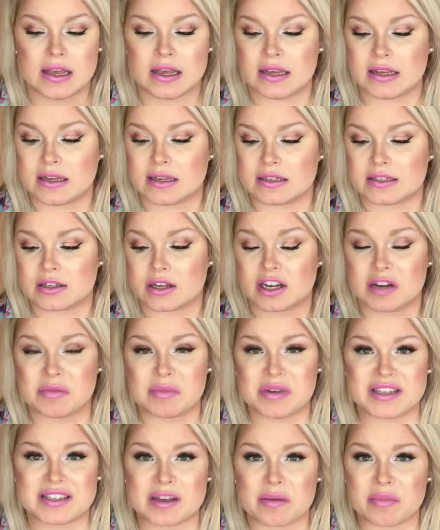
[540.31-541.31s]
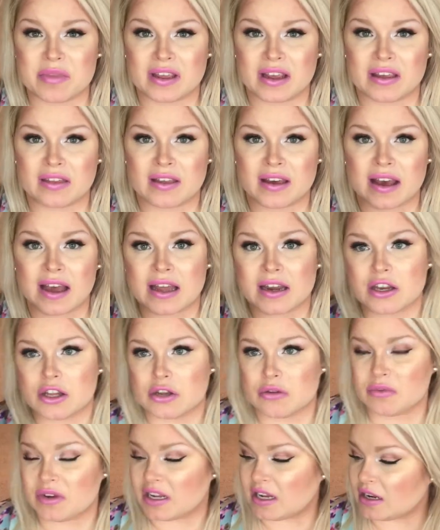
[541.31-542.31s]
is going to be something that
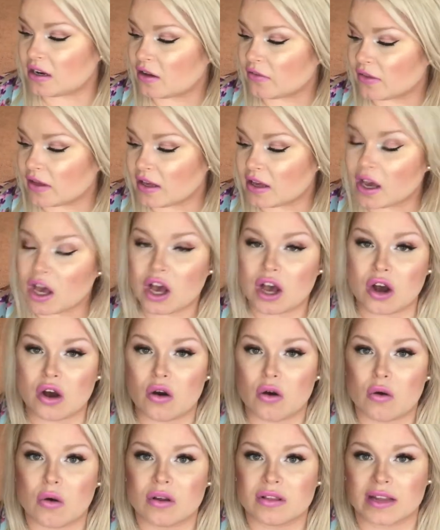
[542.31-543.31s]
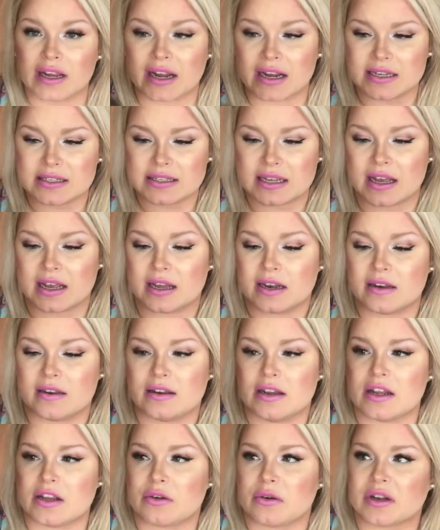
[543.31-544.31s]
you need on the go. Like I said,
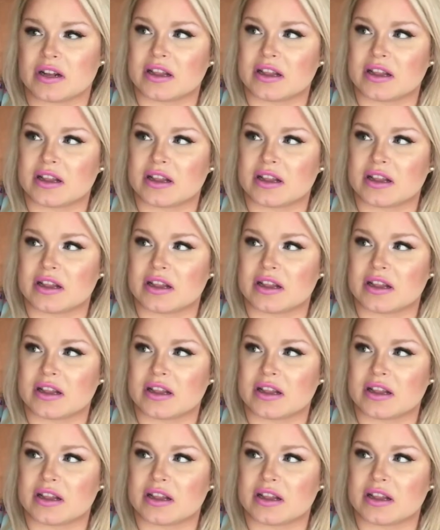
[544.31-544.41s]
you can